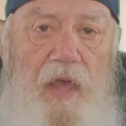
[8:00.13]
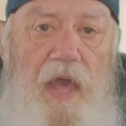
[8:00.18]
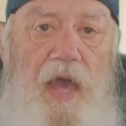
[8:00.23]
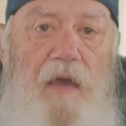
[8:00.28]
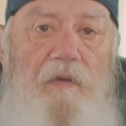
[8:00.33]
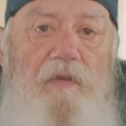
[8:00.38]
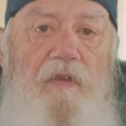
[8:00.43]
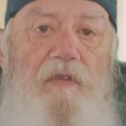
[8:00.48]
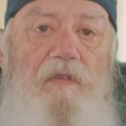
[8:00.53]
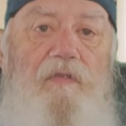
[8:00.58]

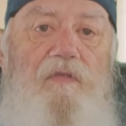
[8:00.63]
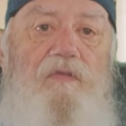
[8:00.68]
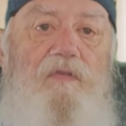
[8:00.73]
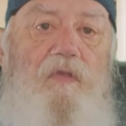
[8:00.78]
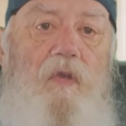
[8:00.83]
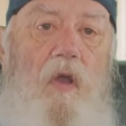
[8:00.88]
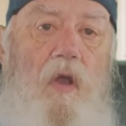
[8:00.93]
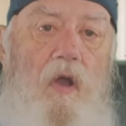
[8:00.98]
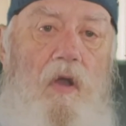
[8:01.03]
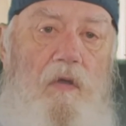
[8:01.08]
have a
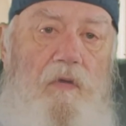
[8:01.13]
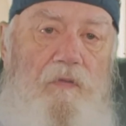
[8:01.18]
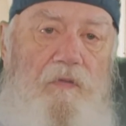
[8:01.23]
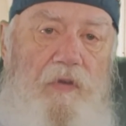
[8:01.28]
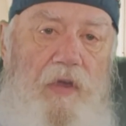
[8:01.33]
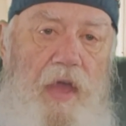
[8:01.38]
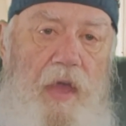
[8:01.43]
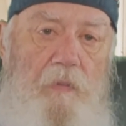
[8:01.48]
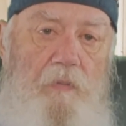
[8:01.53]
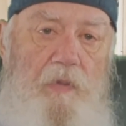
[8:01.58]
strong
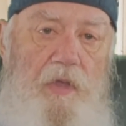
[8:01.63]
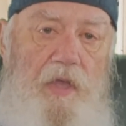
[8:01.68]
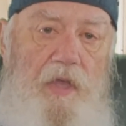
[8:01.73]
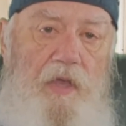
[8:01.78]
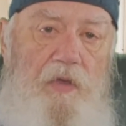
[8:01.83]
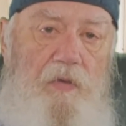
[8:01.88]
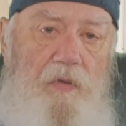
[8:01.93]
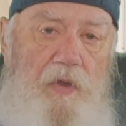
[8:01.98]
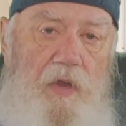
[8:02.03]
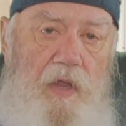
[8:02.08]
family
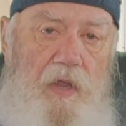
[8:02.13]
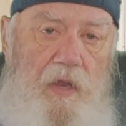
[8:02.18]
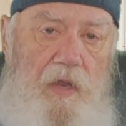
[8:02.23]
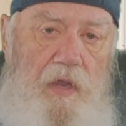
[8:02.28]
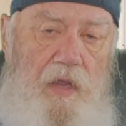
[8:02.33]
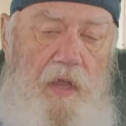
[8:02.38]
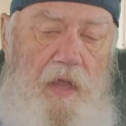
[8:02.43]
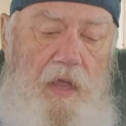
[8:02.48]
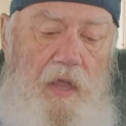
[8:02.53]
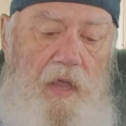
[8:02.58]
unit,
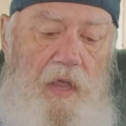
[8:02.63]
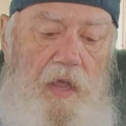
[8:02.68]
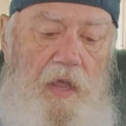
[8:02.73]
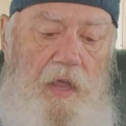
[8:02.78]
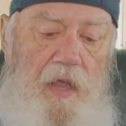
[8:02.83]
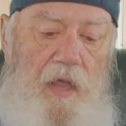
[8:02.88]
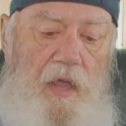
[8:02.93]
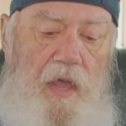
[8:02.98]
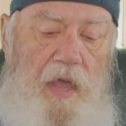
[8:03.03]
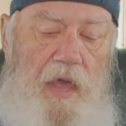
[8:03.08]

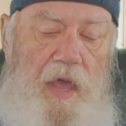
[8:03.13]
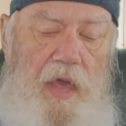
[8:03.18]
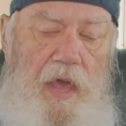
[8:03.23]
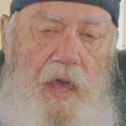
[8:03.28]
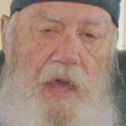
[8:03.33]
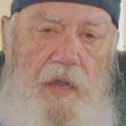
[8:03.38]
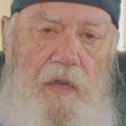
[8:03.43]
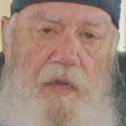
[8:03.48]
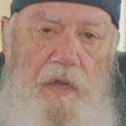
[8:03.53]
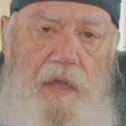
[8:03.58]

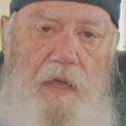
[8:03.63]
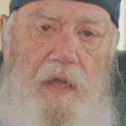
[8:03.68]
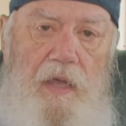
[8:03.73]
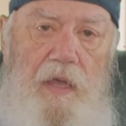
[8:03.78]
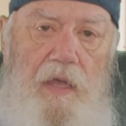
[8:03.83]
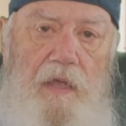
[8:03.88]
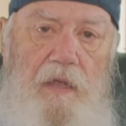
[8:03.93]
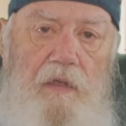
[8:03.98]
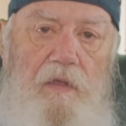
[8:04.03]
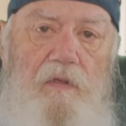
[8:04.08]

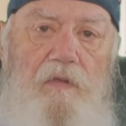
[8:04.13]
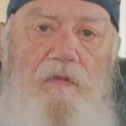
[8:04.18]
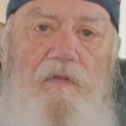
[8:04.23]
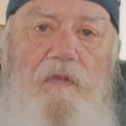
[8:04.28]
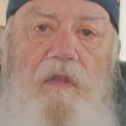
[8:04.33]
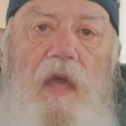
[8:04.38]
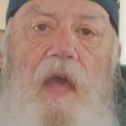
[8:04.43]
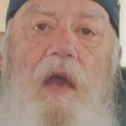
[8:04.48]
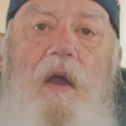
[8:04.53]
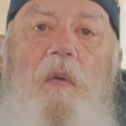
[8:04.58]
and
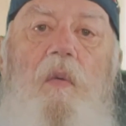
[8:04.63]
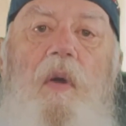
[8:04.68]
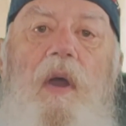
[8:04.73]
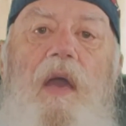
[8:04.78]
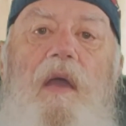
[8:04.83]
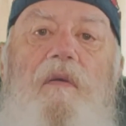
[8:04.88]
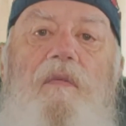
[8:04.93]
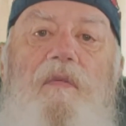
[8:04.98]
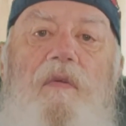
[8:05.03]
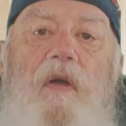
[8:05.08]
stay
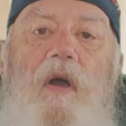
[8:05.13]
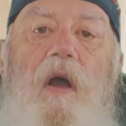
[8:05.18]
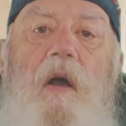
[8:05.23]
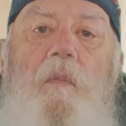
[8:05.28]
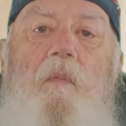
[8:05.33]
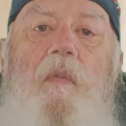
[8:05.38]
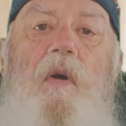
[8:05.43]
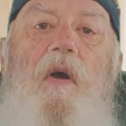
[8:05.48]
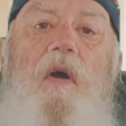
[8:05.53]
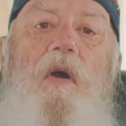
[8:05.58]
away
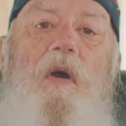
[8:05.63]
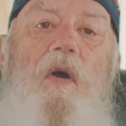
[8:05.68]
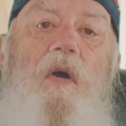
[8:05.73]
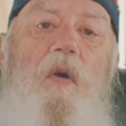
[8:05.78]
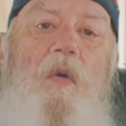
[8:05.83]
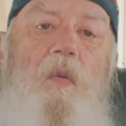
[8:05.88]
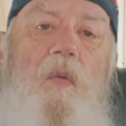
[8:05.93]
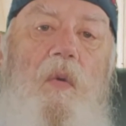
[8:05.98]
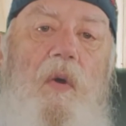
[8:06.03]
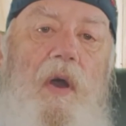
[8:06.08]
from
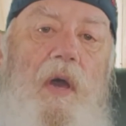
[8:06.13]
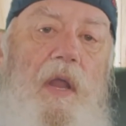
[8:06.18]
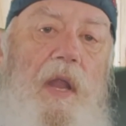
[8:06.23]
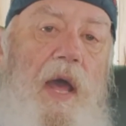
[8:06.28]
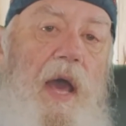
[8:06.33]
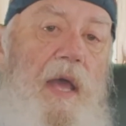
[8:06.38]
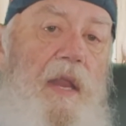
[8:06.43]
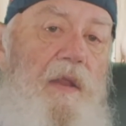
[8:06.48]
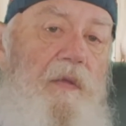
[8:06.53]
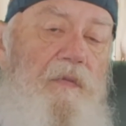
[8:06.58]
what
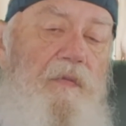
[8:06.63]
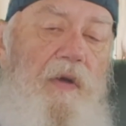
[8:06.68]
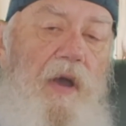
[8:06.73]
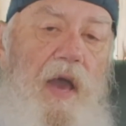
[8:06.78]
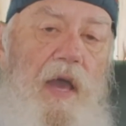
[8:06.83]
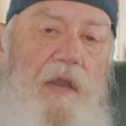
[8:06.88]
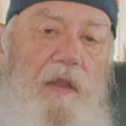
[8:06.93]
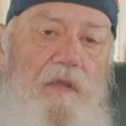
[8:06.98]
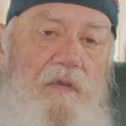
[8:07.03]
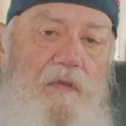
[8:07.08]
I
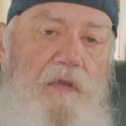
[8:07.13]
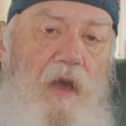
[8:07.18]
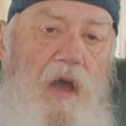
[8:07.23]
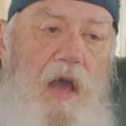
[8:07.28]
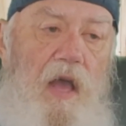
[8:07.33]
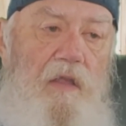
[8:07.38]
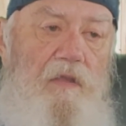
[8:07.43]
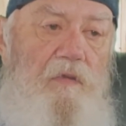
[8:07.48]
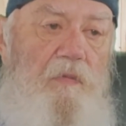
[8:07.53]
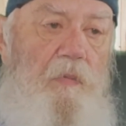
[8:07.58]
define as
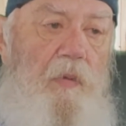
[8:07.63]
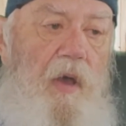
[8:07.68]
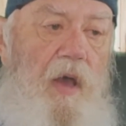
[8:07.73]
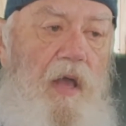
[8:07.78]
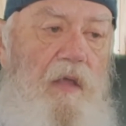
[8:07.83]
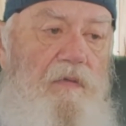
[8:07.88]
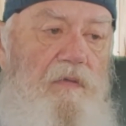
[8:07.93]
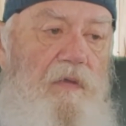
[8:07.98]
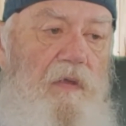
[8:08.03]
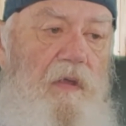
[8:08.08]
hot
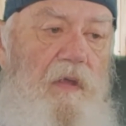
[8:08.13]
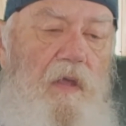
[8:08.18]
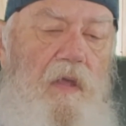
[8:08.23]
spots.